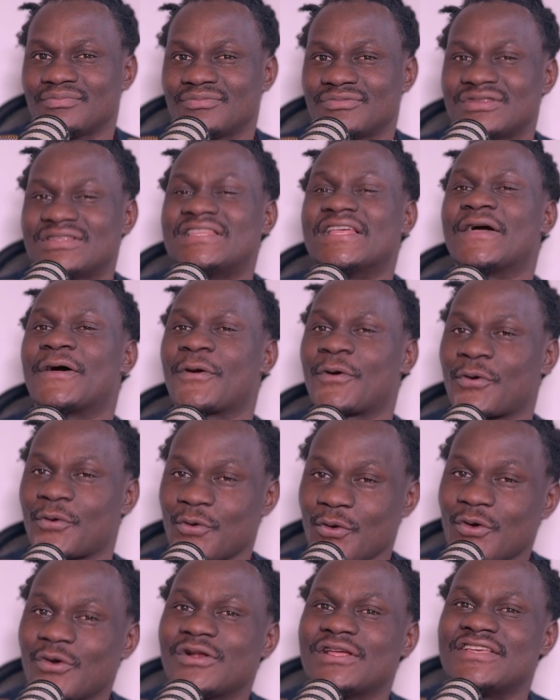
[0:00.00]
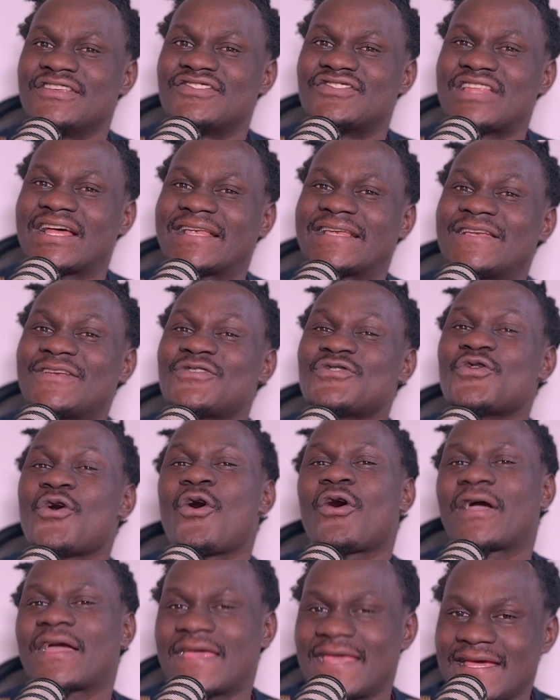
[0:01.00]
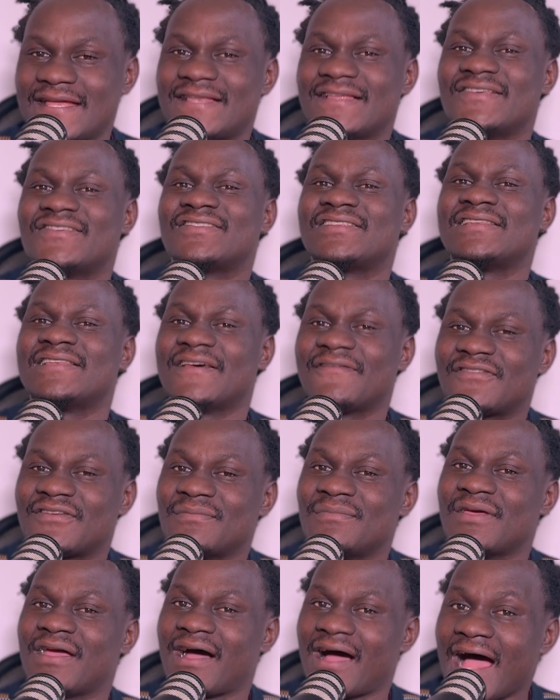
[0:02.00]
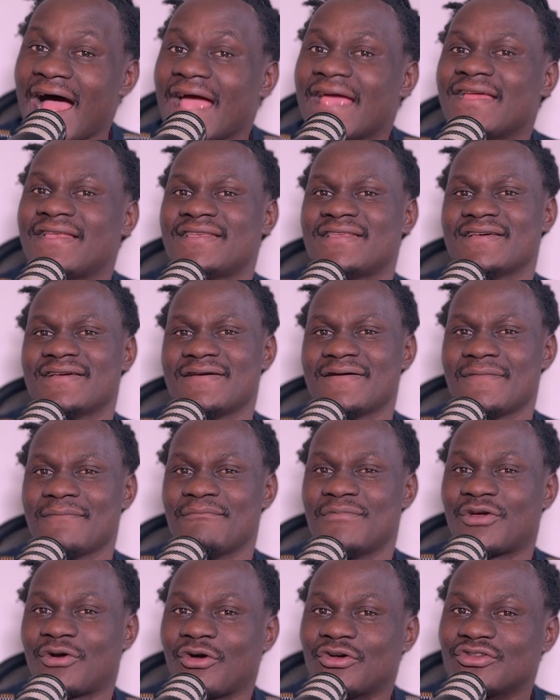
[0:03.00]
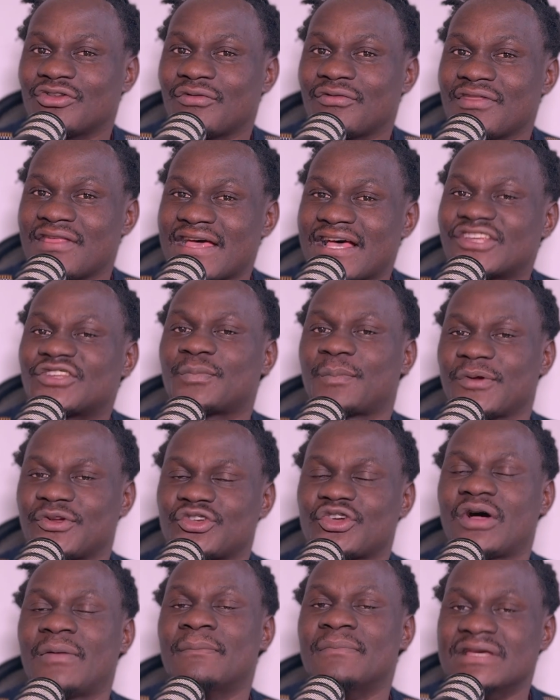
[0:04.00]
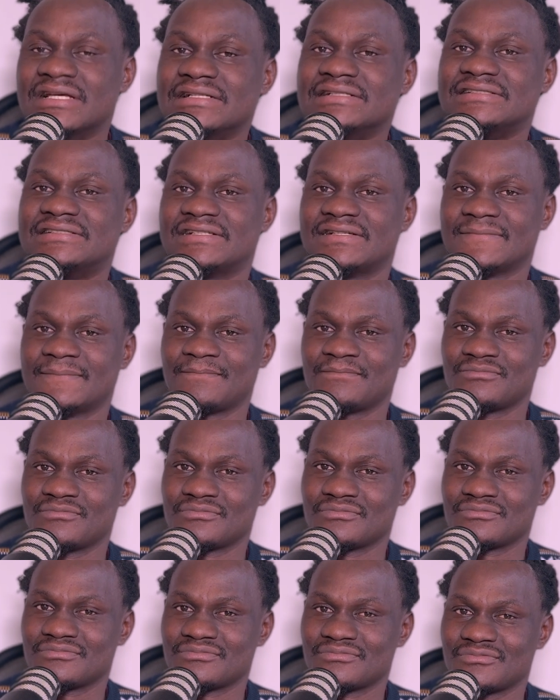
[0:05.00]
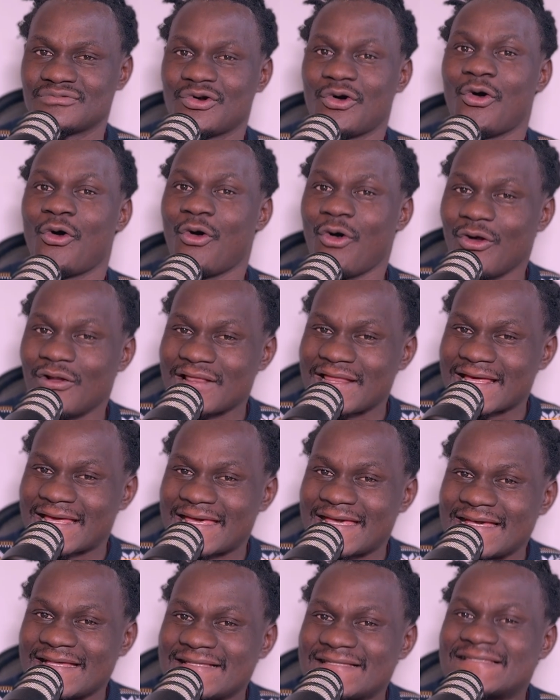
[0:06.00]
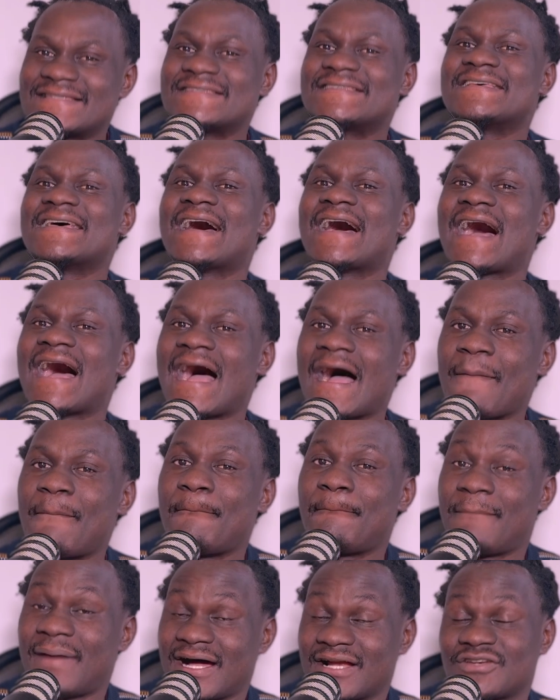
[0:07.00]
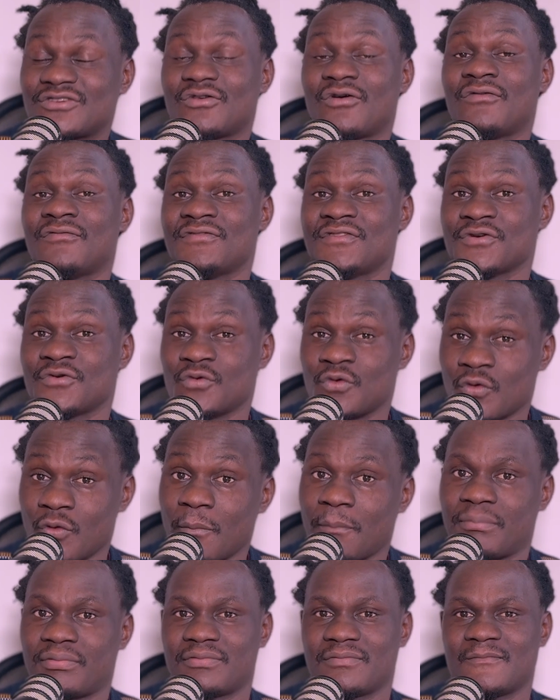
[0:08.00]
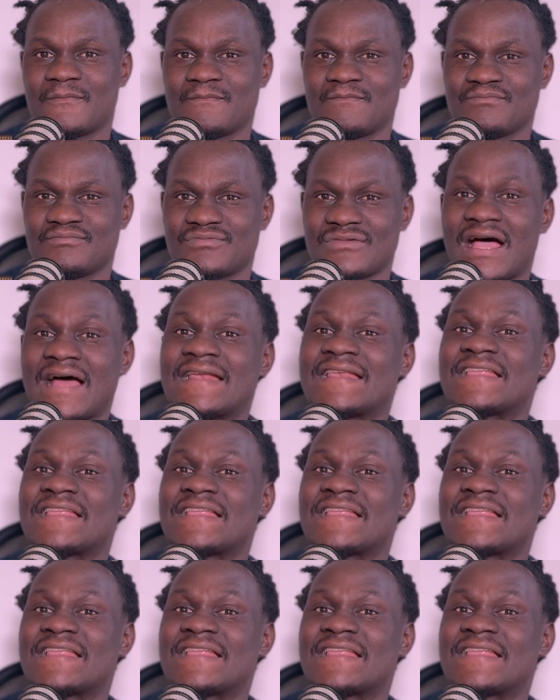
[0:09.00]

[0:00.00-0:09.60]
The rule is that no kid is left behind because of their special ability. All the kids are part of the group, and they